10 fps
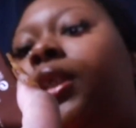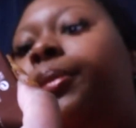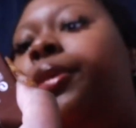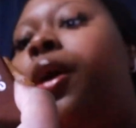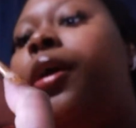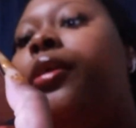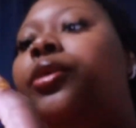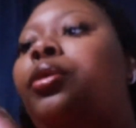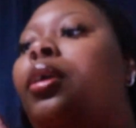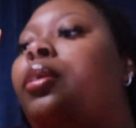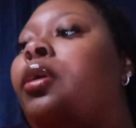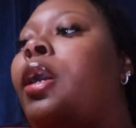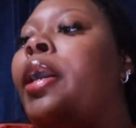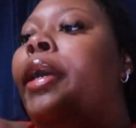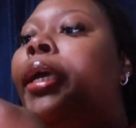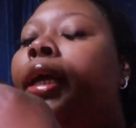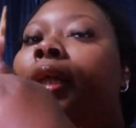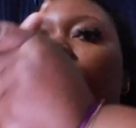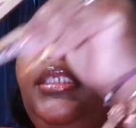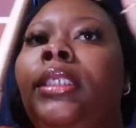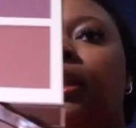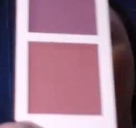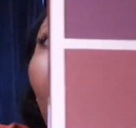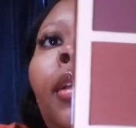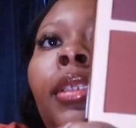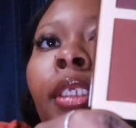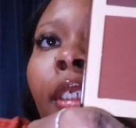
deep dark duo, and this is the the